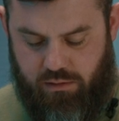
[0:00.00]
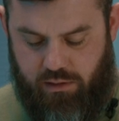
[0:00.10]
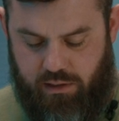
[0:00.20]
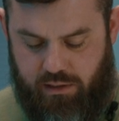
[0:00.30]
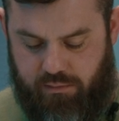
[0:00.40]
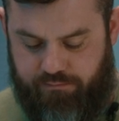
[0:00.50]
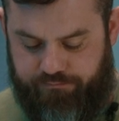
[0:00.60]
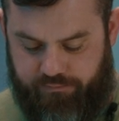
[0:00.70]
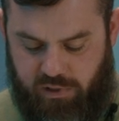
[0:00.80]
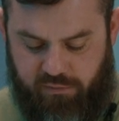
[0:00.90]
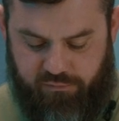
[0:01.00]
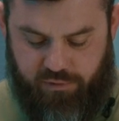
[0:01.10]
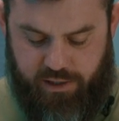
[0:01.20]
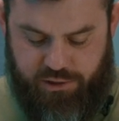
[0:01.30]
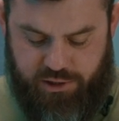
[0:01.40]
um,
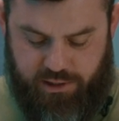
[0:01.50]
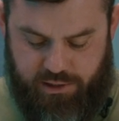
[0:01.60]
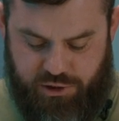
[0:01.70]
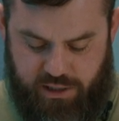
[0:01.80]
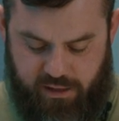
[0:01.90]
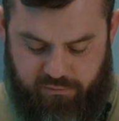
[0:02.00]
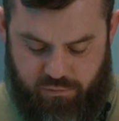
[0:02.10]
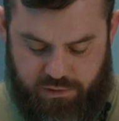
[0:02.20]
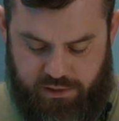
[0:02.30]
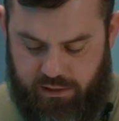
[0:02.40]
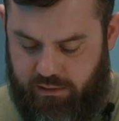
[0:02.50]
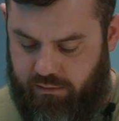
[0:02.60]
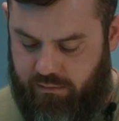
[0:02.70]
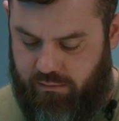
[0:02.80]
Infiray J J14.